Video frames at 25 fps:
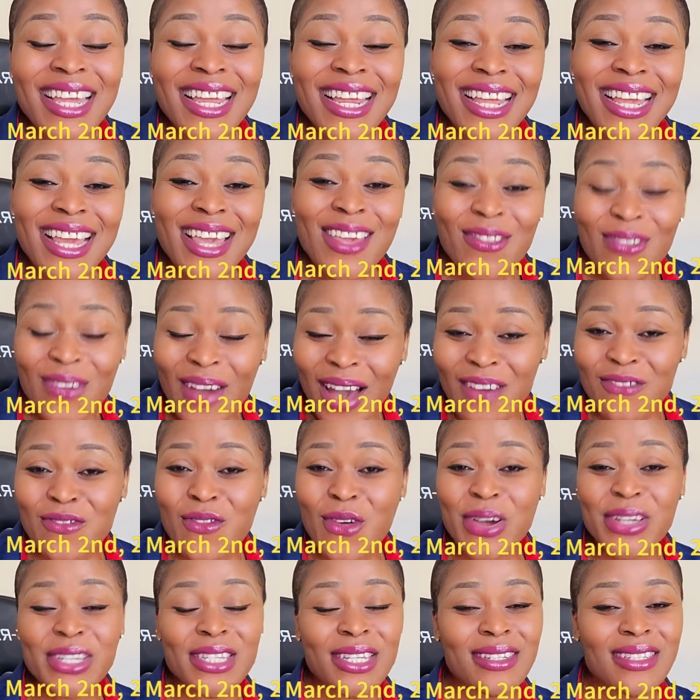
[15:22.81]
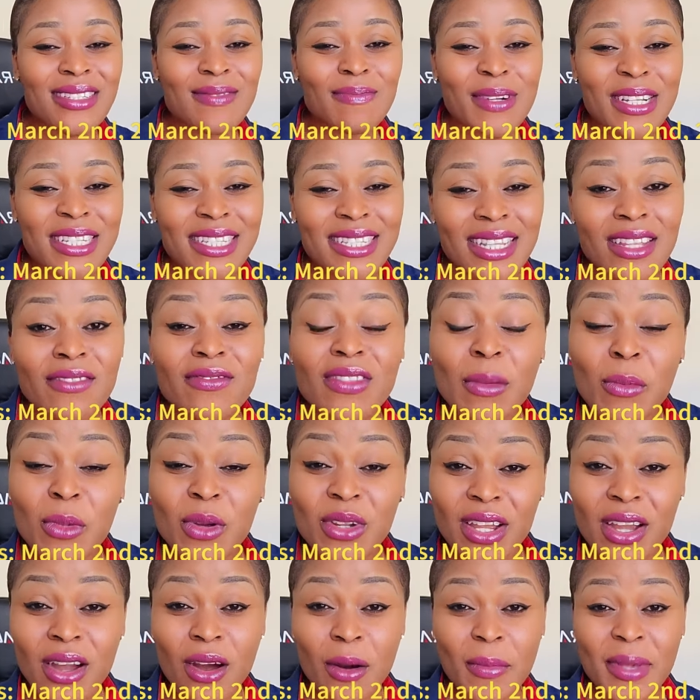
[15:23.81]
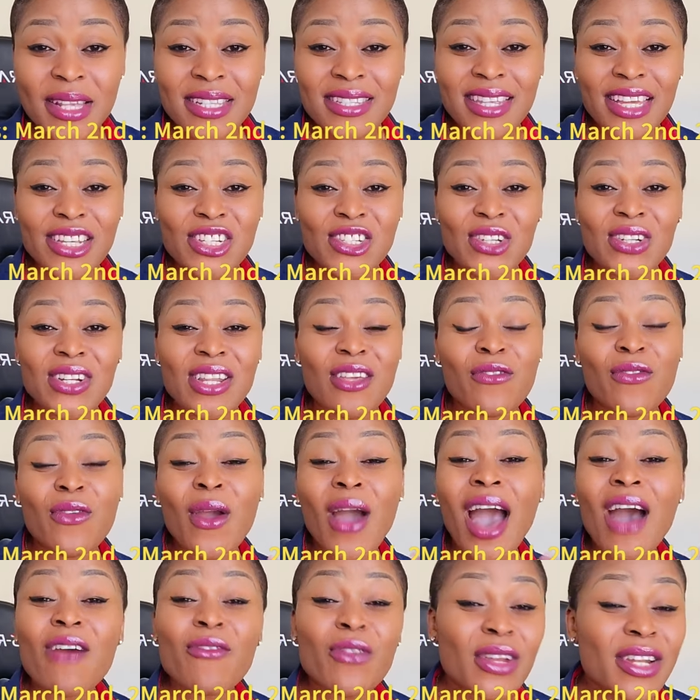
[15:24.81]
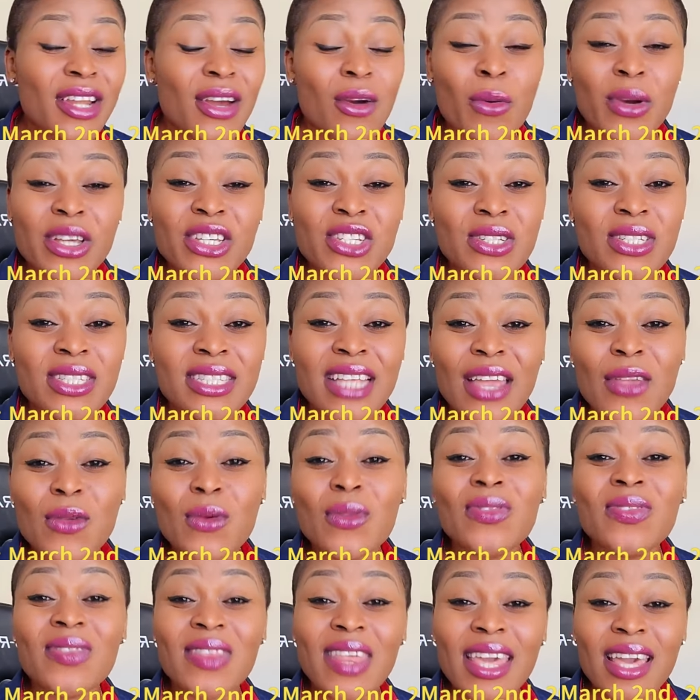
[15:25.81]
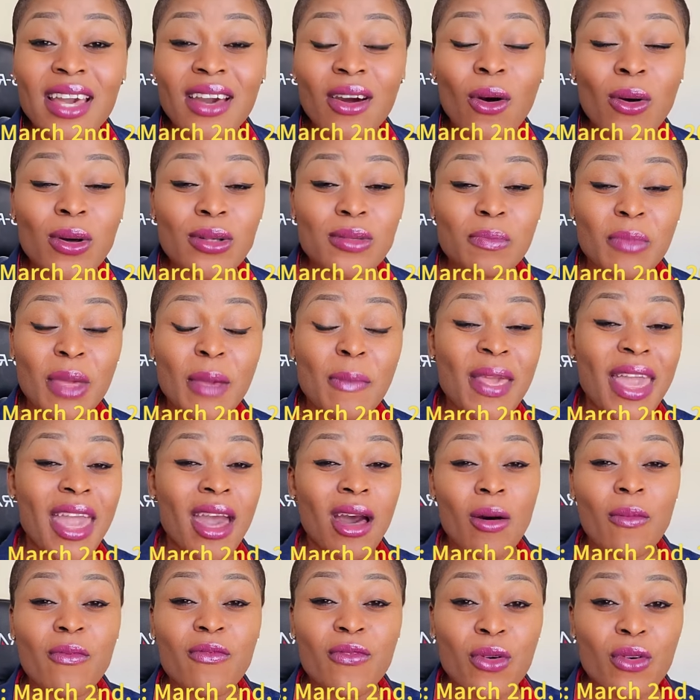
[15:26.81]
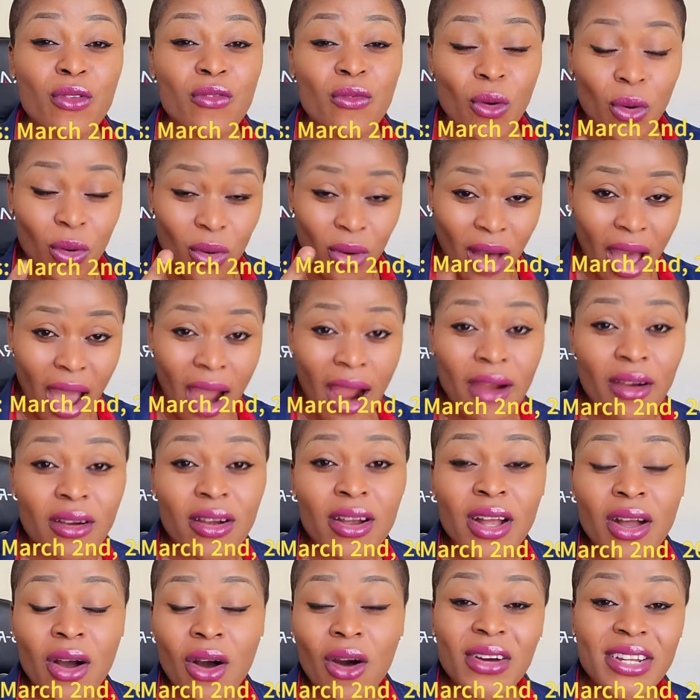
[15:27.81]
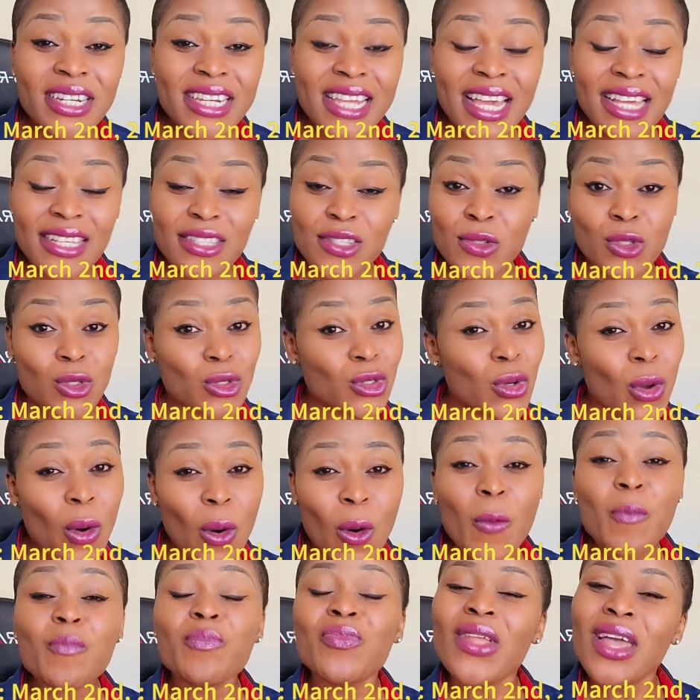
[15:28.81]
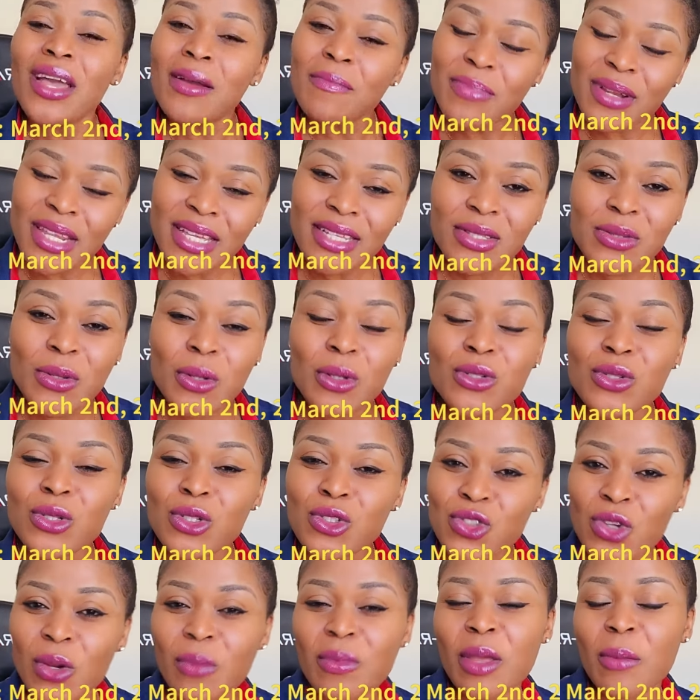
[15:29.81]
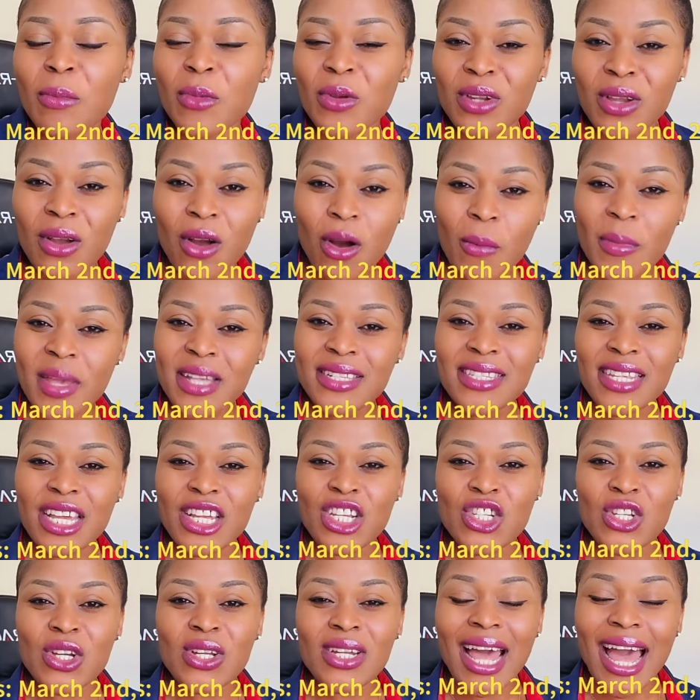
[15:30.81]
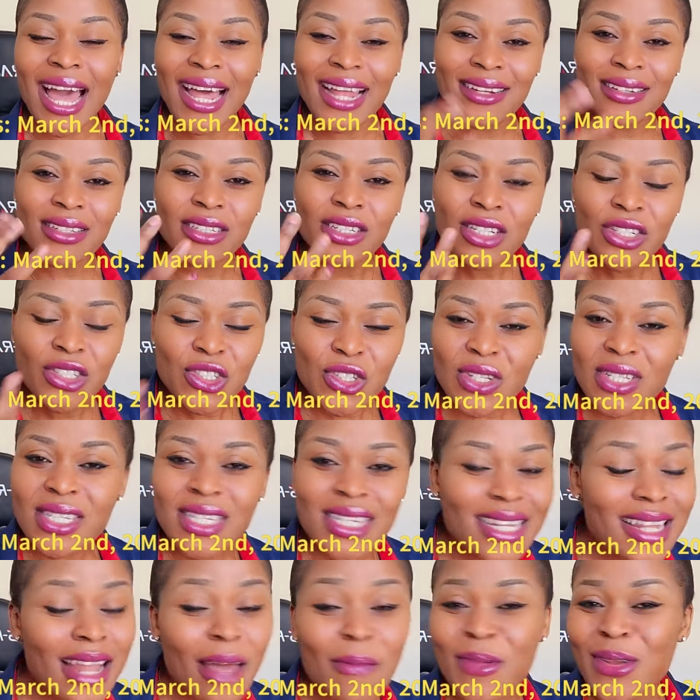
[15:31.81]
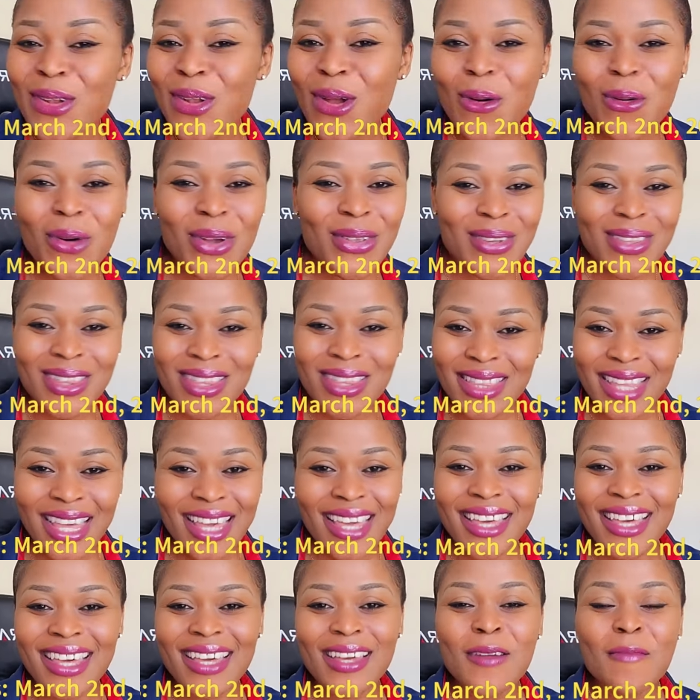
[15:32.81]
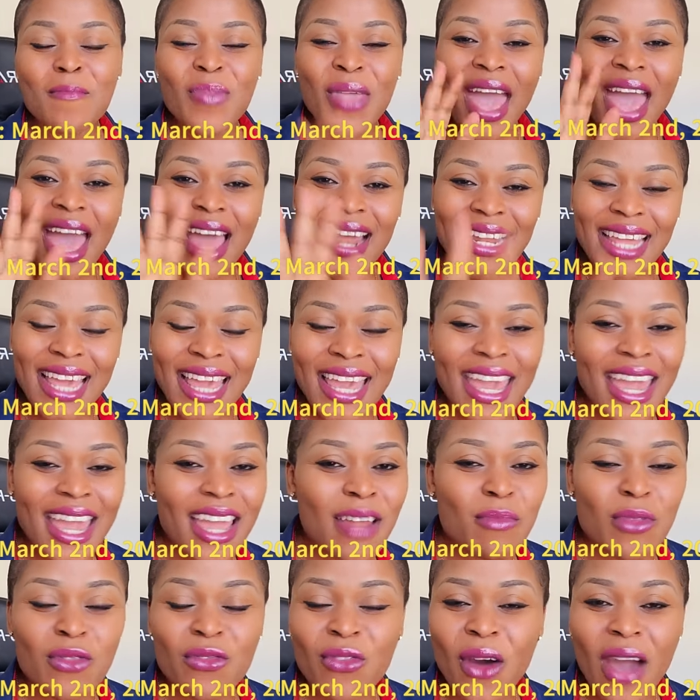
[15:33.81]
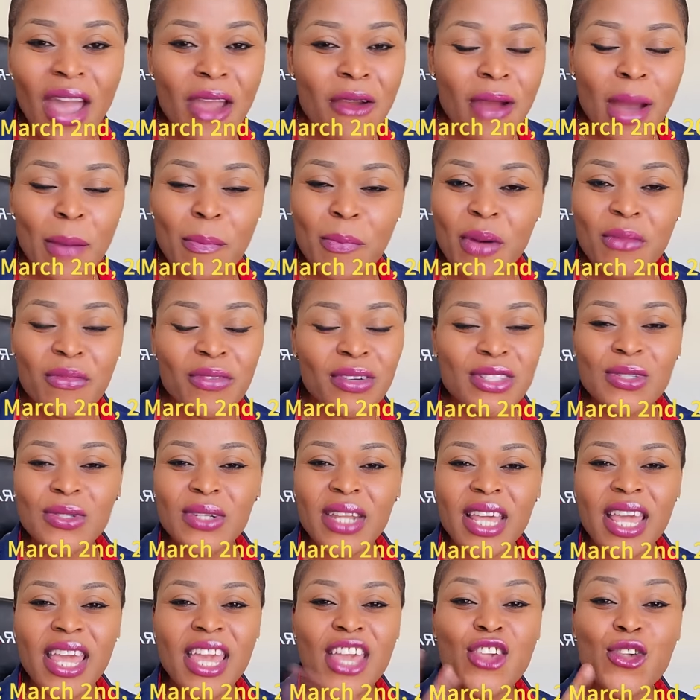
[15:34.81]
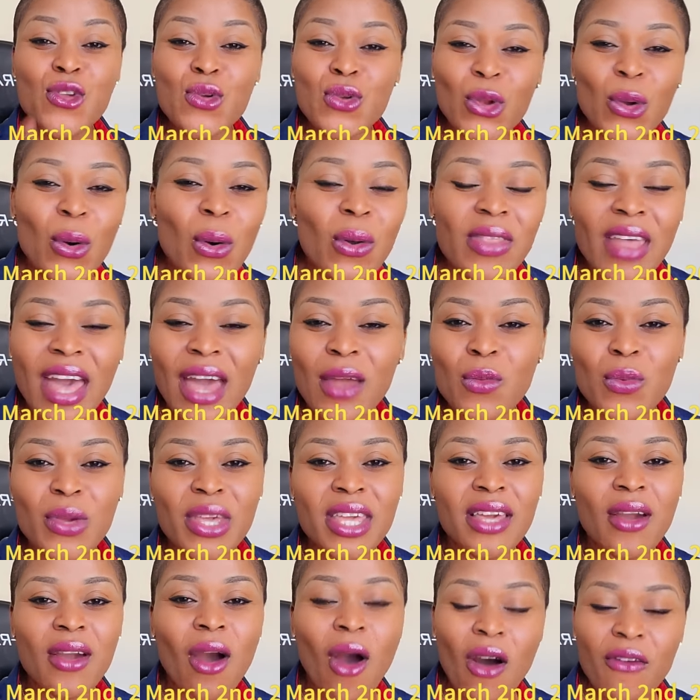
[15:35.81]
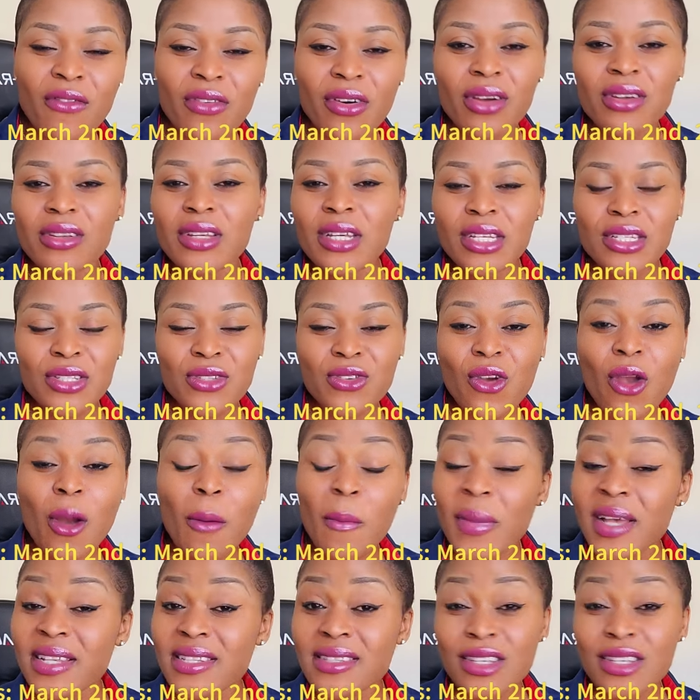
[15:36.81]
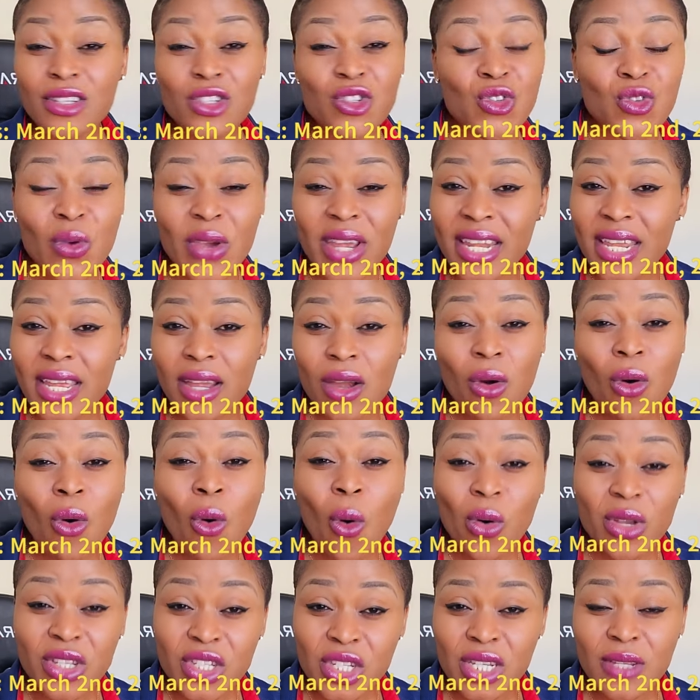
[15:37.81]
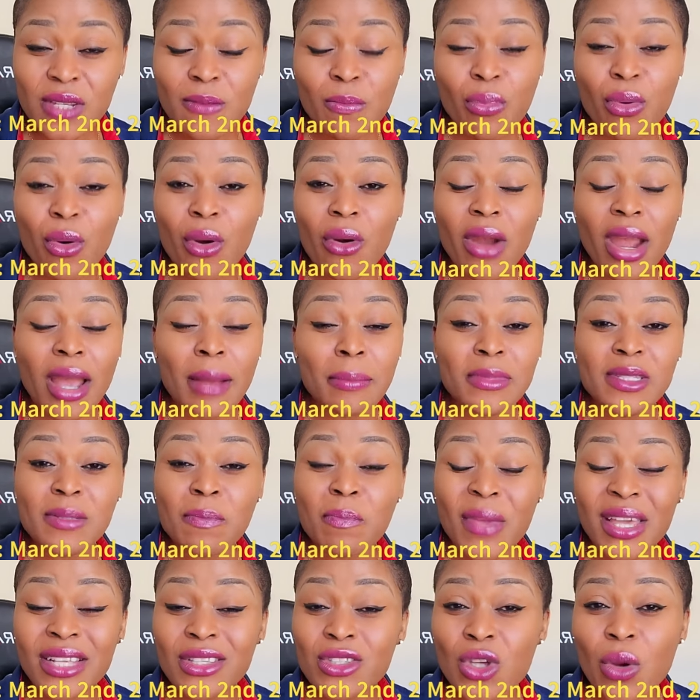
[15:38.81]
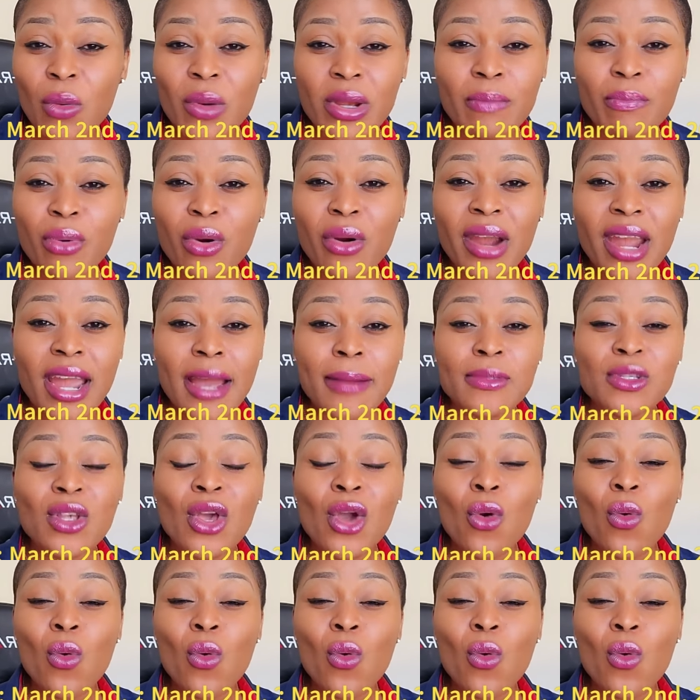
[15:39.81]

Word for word: If you have questions, please leave them on the comment section. If you have other questions that you think all may be helpful for our audience to know, please also drop them on the comment section and just let me know what you think. And again, before I wrap up for today, you know that we offer Scrum Master training, coaching programs, mentoring programs.